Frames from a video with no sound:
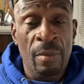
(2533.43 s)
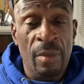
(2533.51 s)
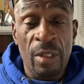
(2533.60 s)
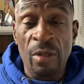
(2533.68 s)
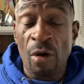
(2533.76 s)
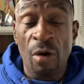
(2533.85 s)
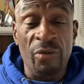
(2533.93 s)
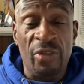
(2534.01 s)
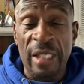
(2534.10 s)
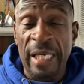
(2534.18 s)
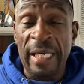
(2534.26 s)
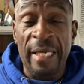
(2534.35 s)
You know what I'm
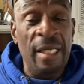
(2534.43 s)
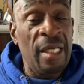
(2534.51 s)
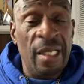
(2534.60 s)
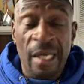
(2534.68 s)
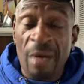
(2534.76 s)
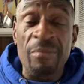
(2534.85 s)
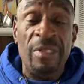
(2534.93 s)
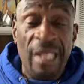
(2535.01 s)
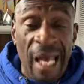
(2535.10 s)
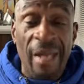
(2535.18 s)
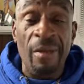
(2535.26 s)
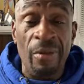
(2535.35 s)
saying? I'm
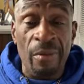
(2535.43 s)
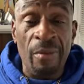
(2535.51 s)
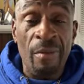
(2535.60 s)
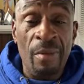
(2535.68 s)
telling you,